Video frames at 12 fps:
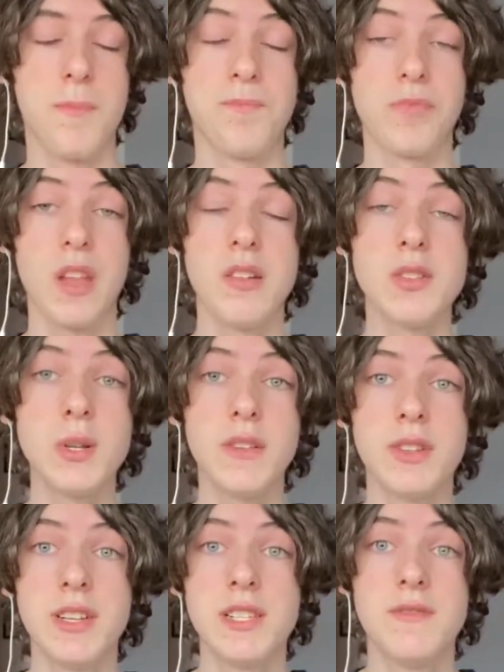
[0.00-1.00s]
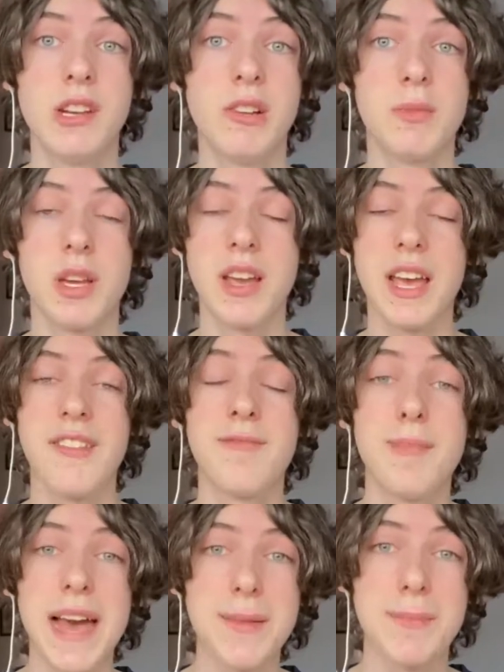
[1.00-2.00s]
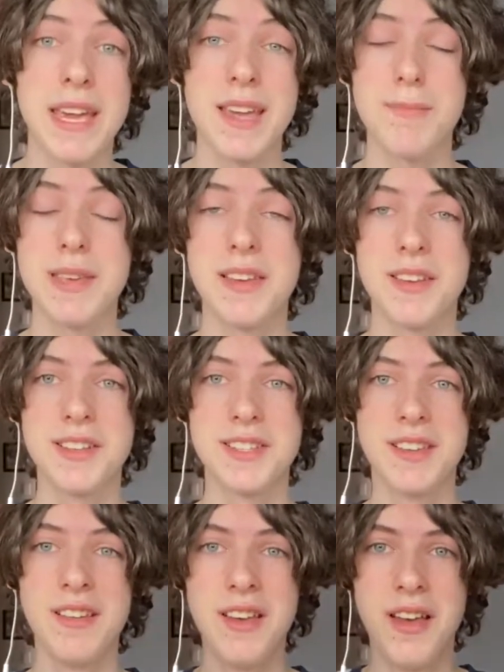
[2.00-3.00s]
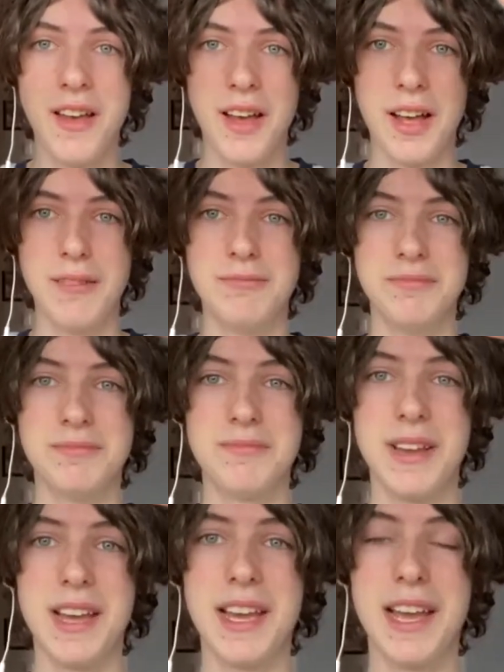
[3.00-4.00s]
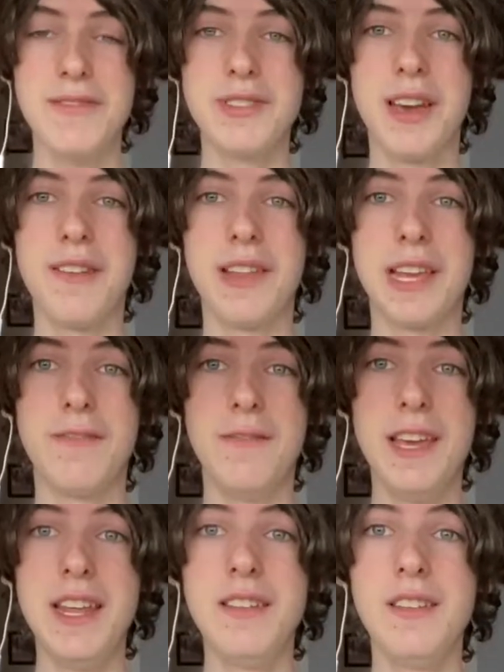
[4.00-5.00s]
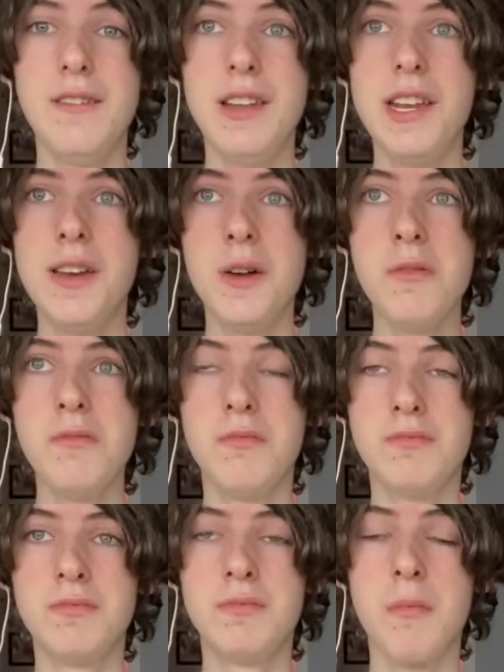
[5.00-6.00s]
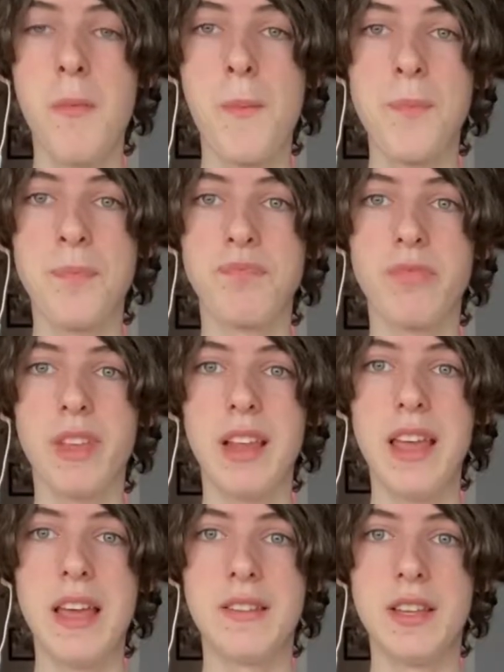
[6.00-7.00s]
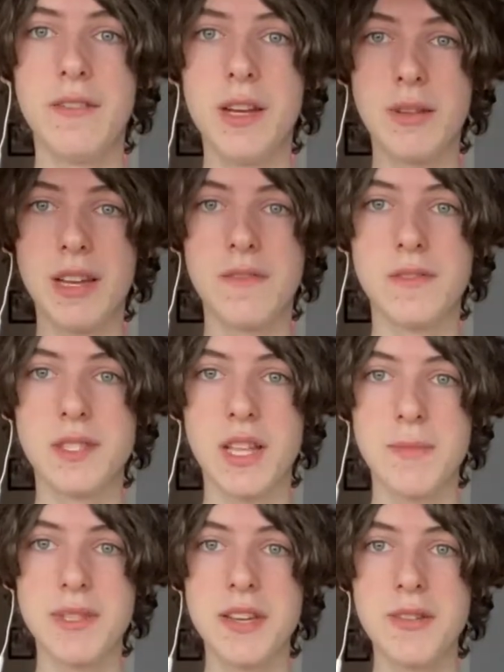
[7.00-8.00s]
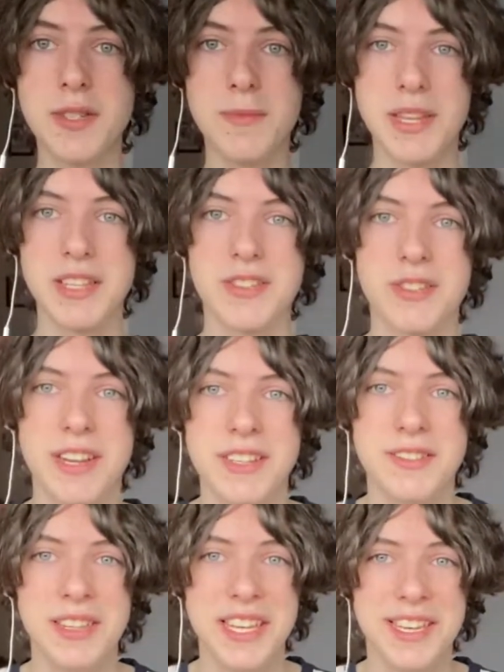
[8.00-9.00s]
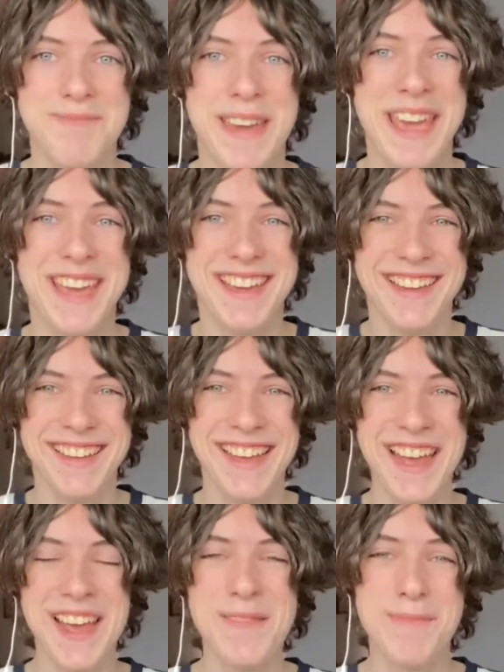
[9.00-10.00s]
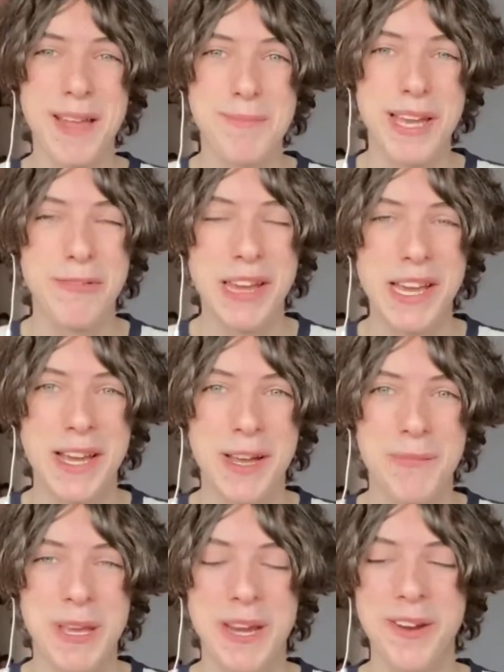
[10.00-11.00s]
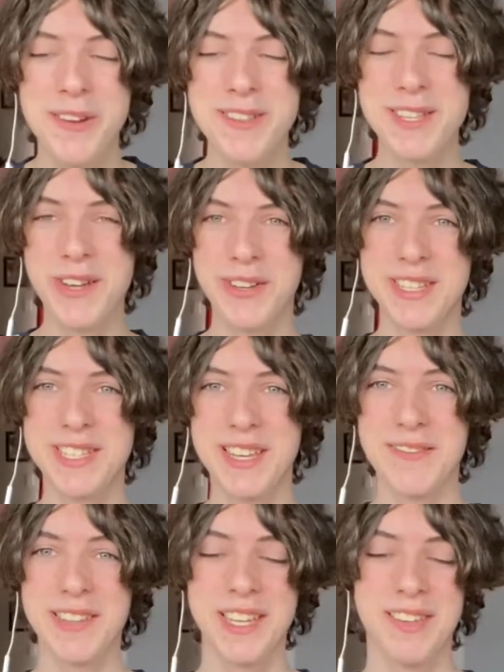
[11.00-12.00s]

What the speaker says: Also, after this video, I'm gonna have back pain because I have to kind of like fit in the video, and the video kind of stops here, so I'm like trying to like make my way up here, so it's kind of like